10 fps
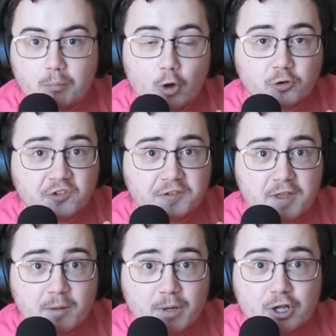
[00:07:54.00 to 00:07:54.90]
most of
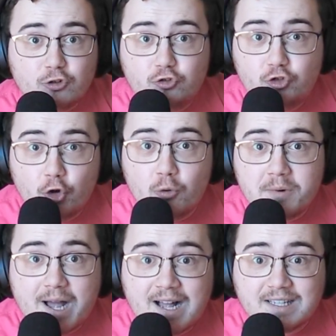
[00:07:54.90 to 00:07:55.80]
them do
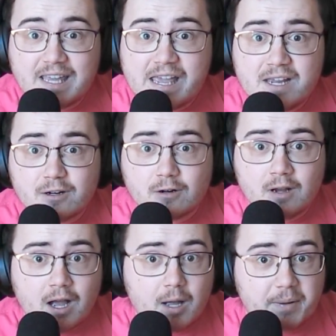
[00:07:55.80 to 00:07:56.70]
not care
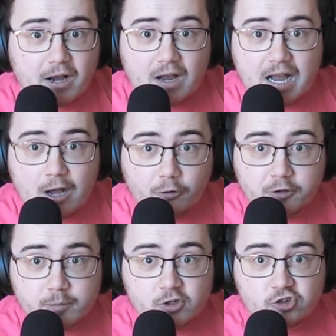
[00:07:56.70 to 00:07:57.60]
about how
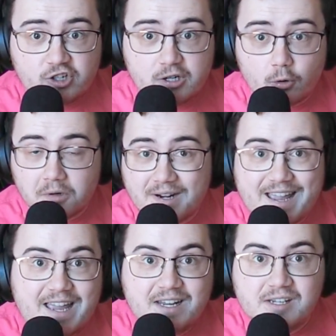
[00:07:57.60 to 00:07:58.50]
their machine or
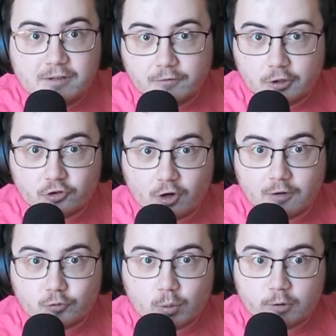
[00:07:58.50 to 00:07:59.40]
any of their
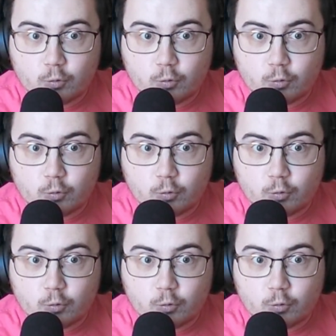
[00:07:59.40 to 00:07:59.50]
software